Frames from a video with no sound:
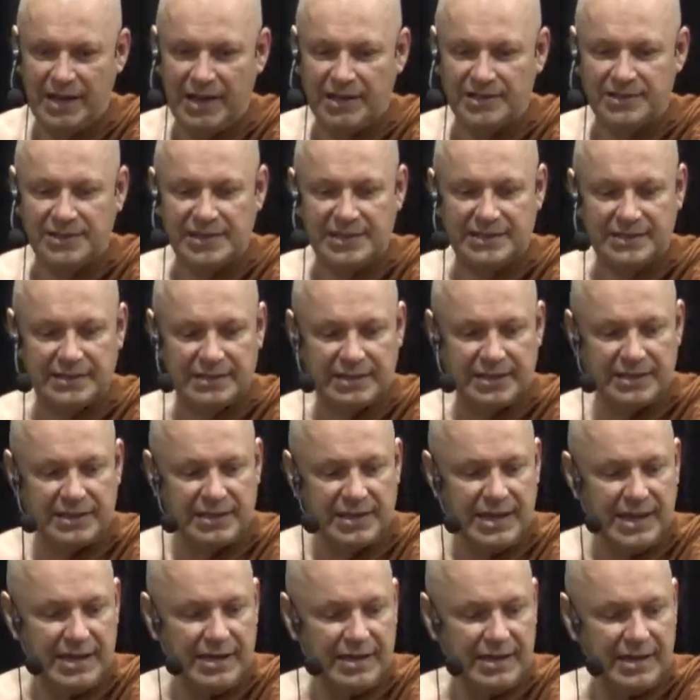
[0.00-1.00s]
So this
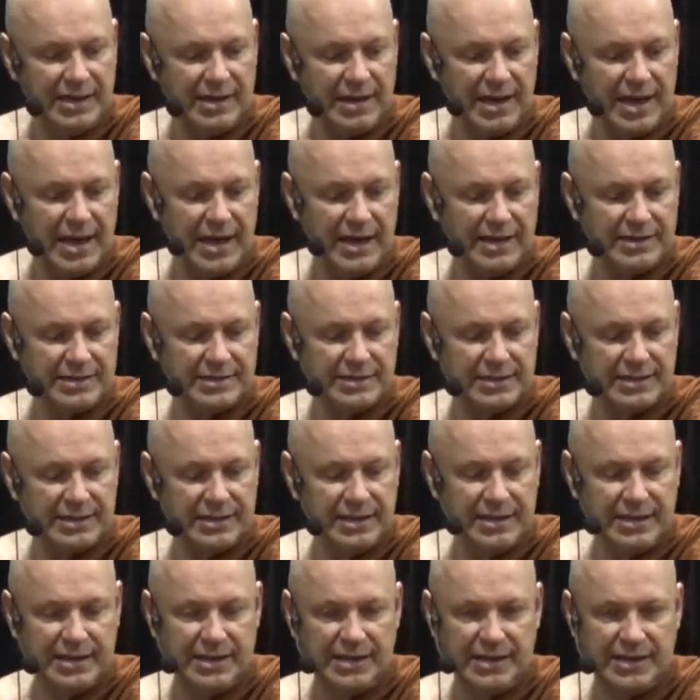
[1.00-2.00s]
king has
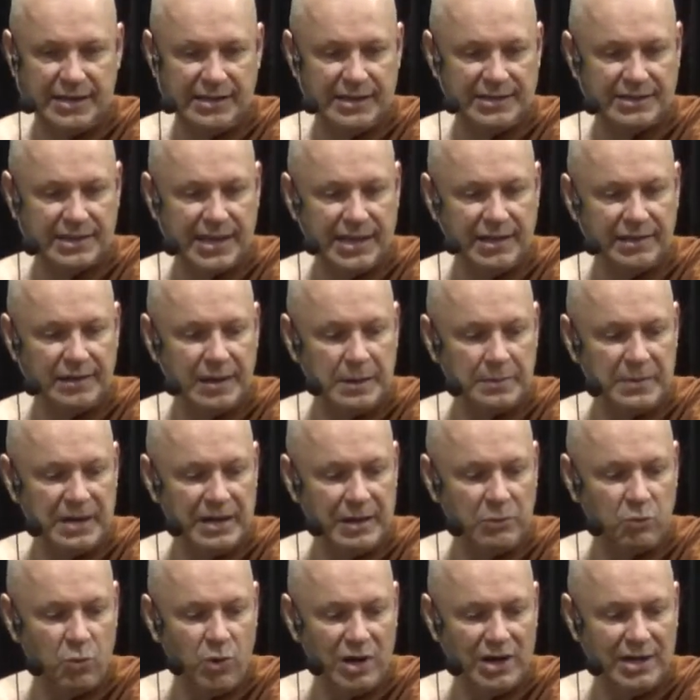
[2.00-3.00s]
in this kingdom, and
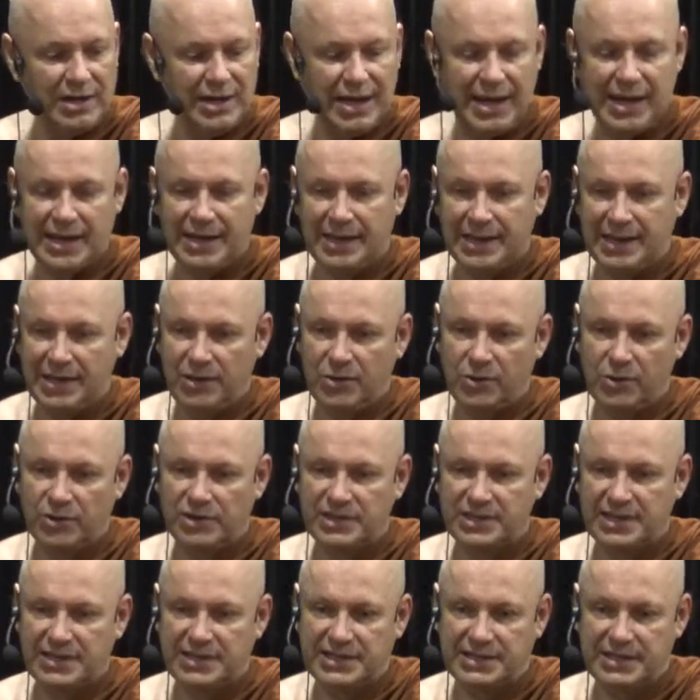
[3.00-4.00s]
then one day he
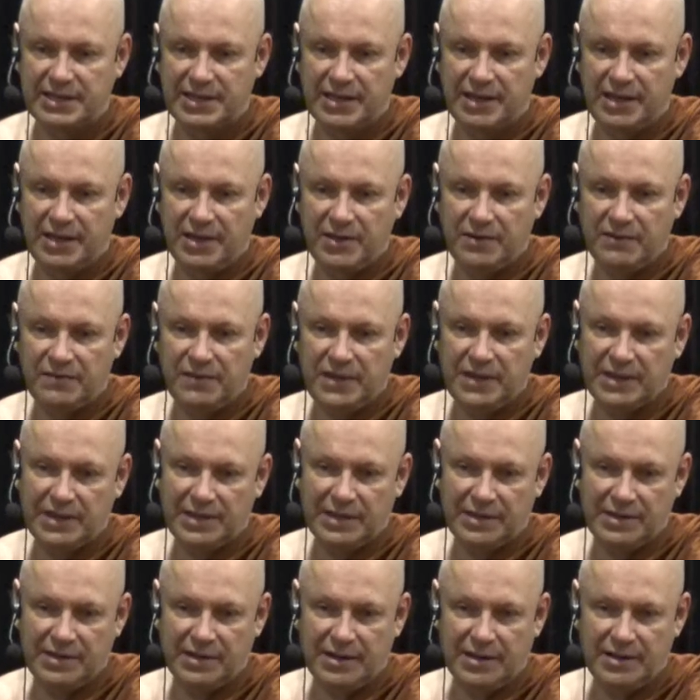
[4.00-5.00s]
hurts his
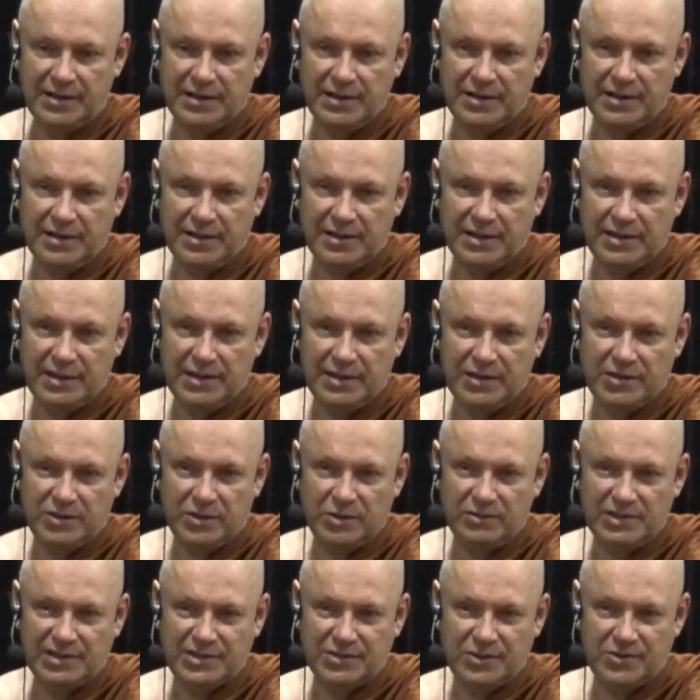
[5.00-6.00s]
finger. Uh, you
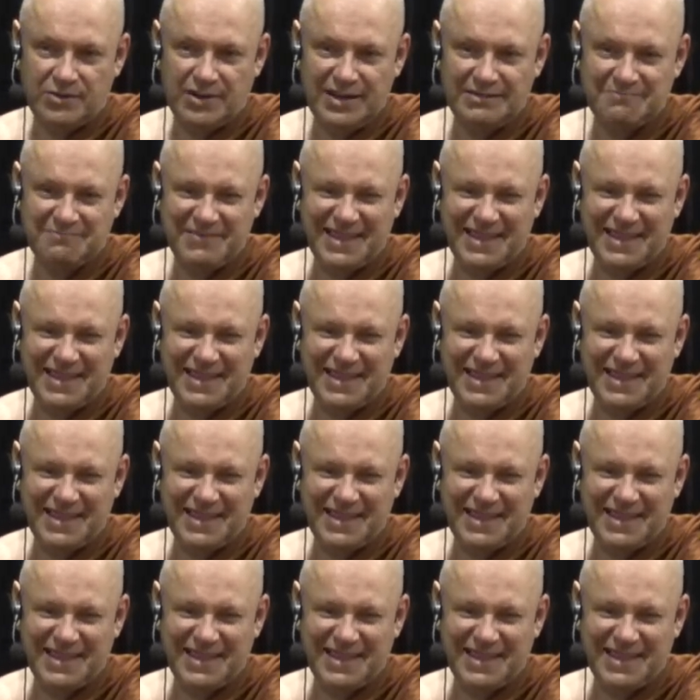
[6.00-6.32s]
know the story?